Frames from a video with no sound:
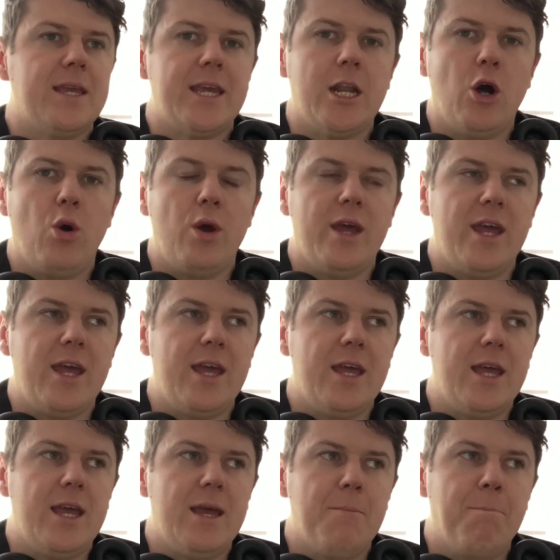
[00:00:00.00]
You know,
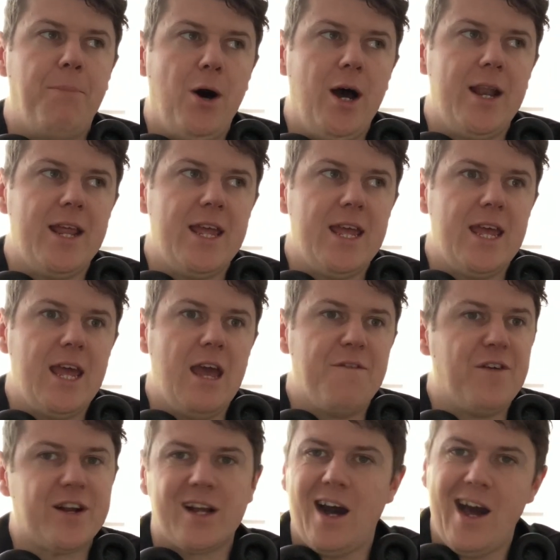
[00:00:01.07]
but if
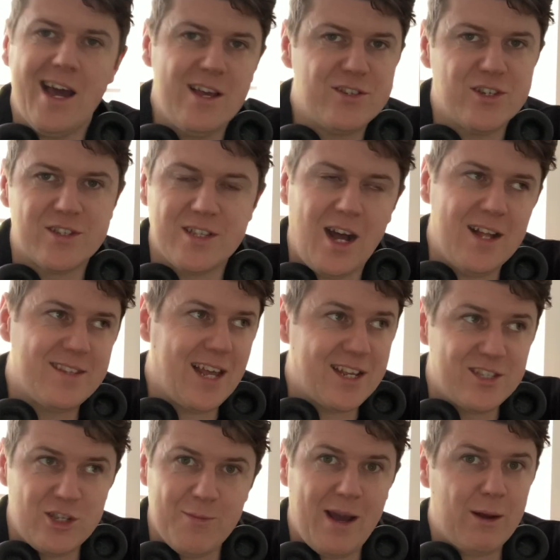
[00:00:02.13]
a guy is just not
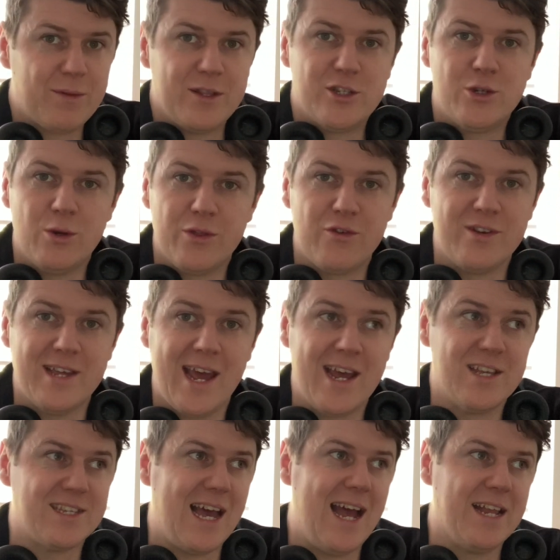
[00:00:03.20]
texting you back within 2 or 3
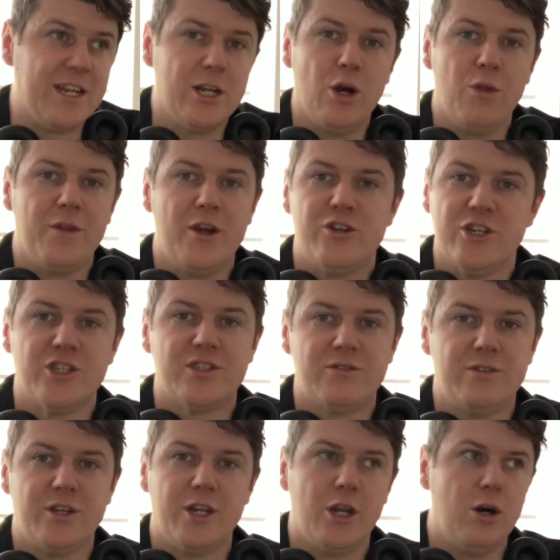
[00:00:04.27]
days, and, you know, they're
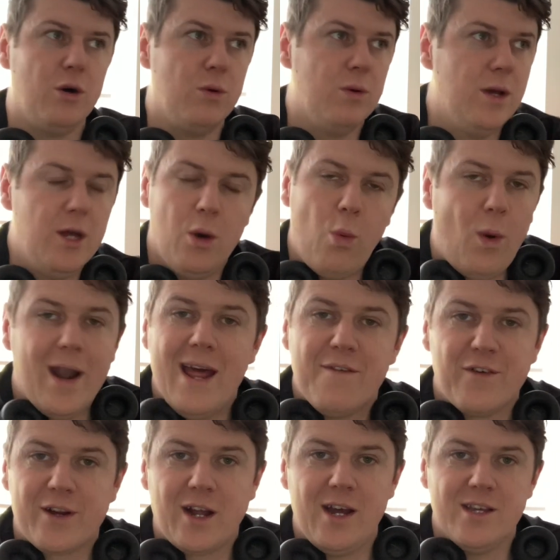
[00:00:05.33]
just, you know,
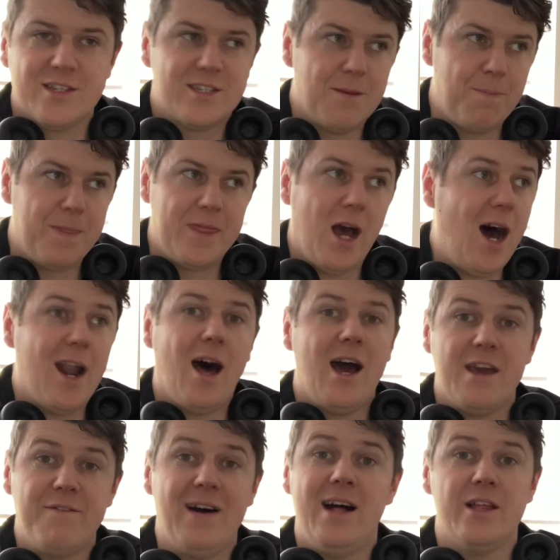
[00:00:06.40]
whatever, guys, not
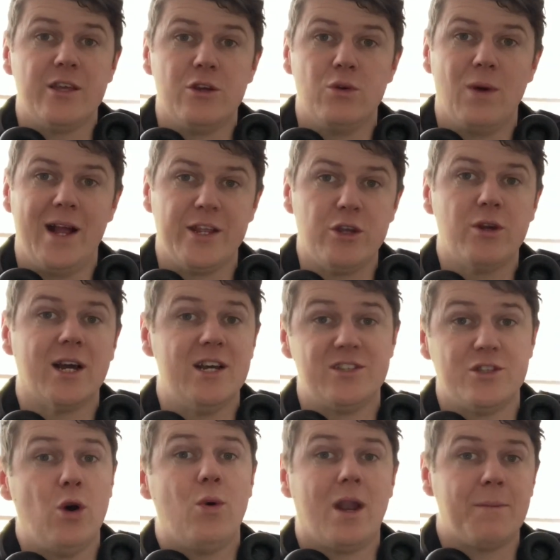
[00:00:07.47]
high value, and you guys
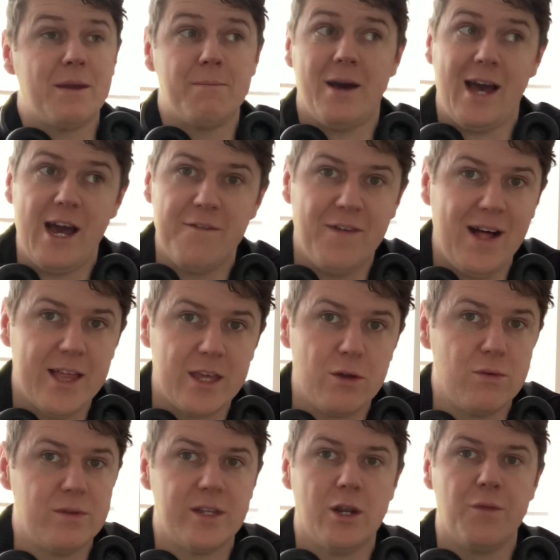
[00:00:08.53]
know what I mean by high
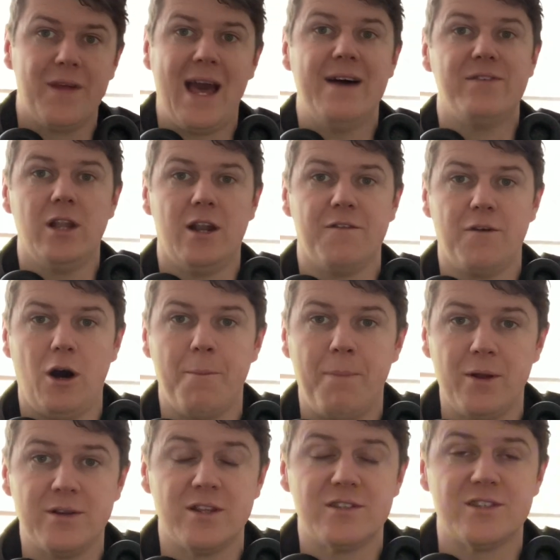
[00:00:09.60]
value, you know, they have a lot of
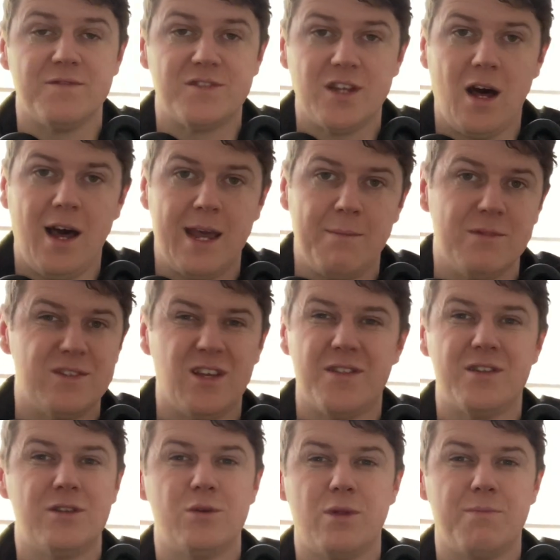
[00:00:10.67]
abundance of time. It's
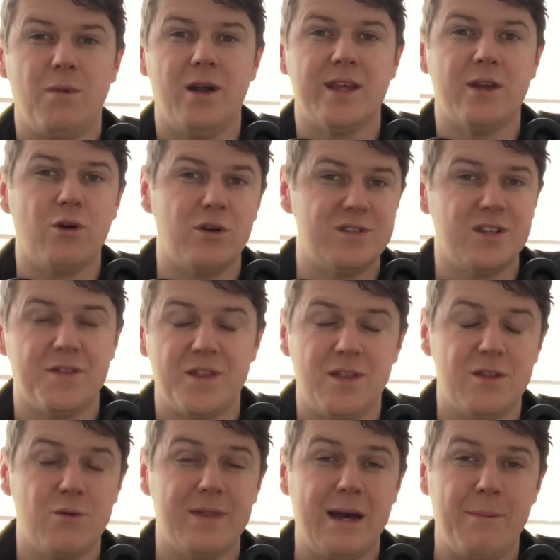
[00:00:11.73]
nothing to do with money, or it's nothing to
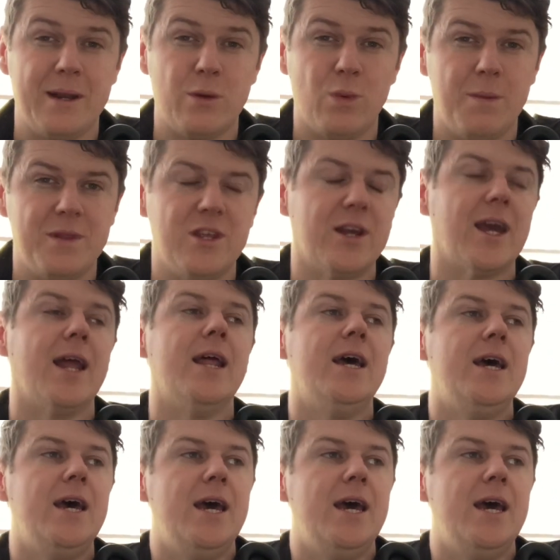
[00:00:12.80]
do with how many women you get.